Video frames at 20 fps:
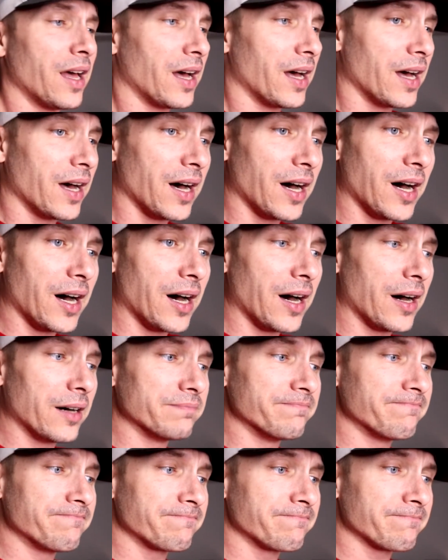
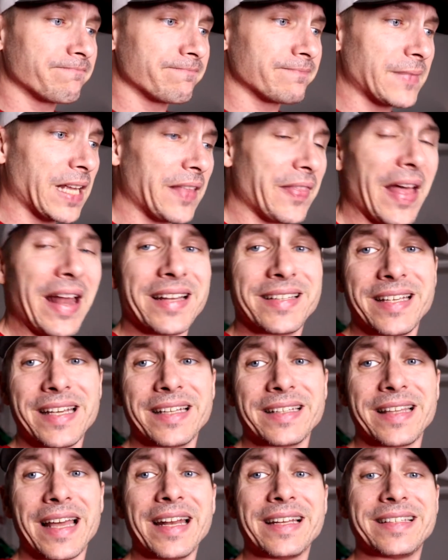And that is
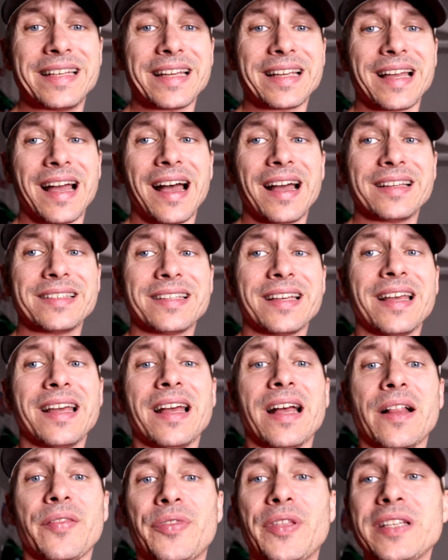it. That is it, guys.
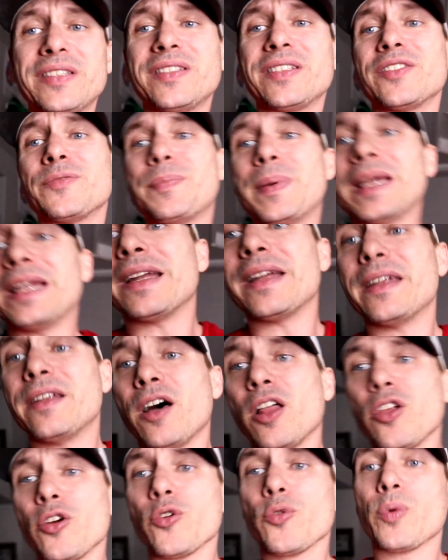This has been
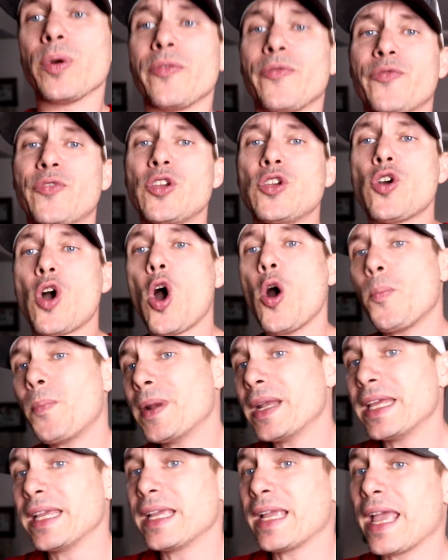another review,
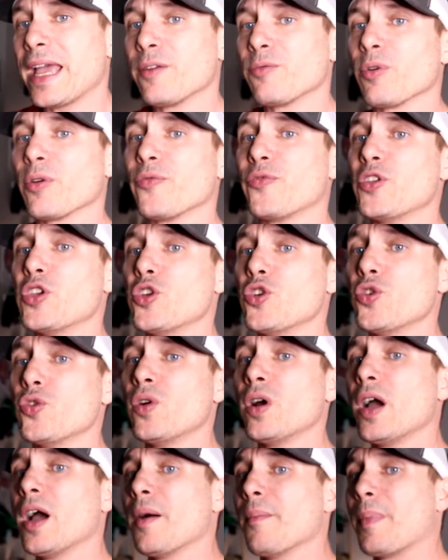opening and
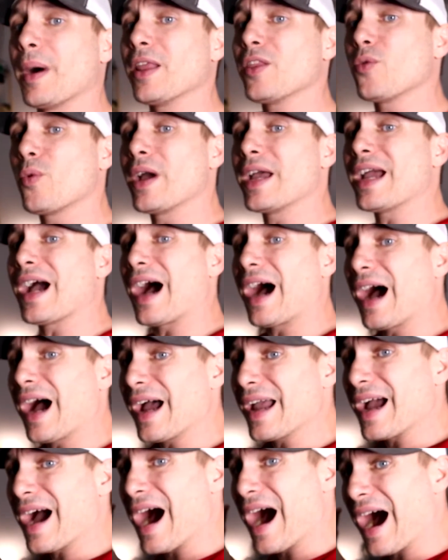review. By the way,
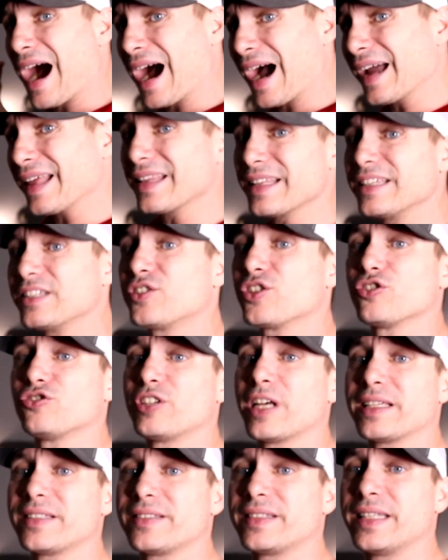I highly
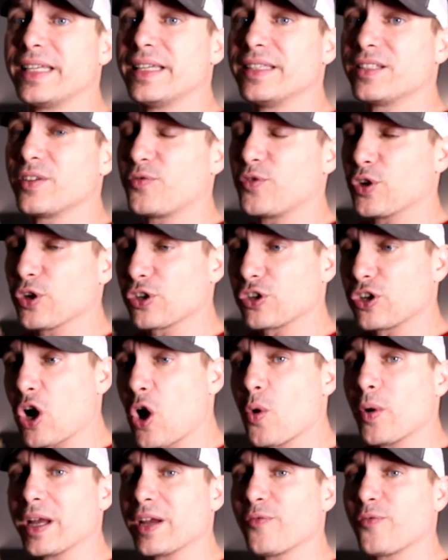suggest these if you're
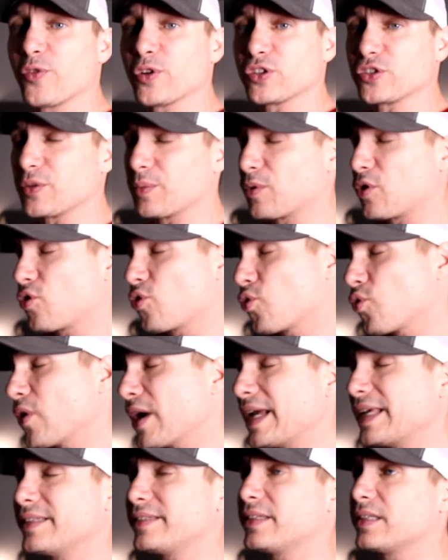going for some
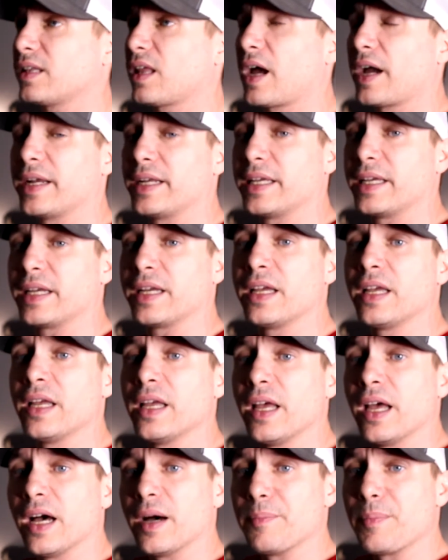crazy lighting,
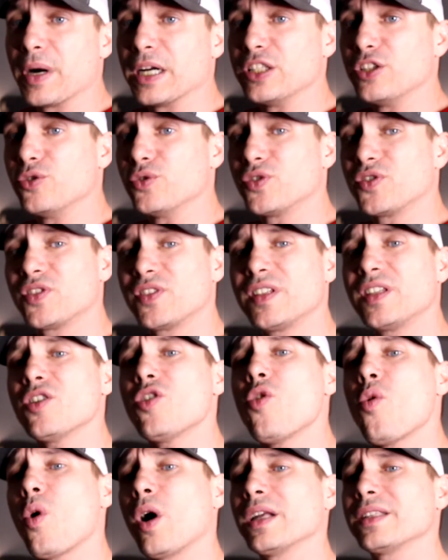but you
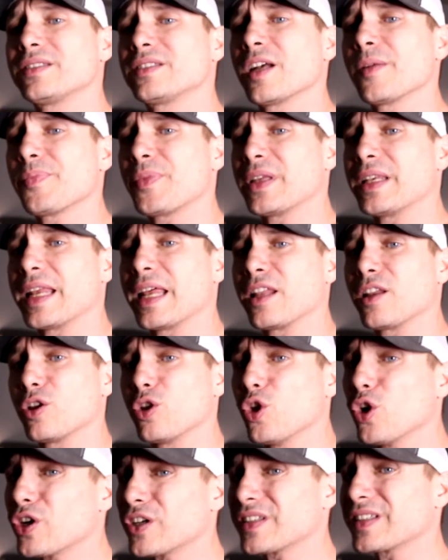still want something that
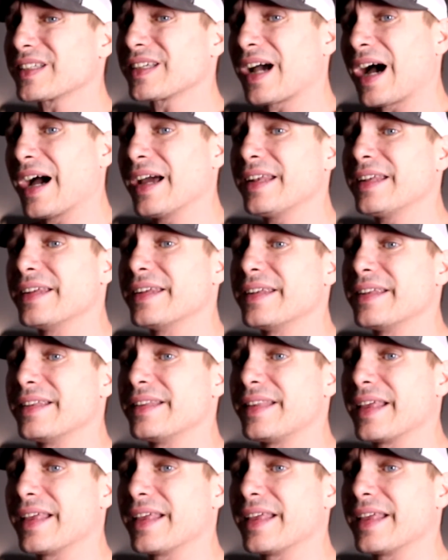looks kind of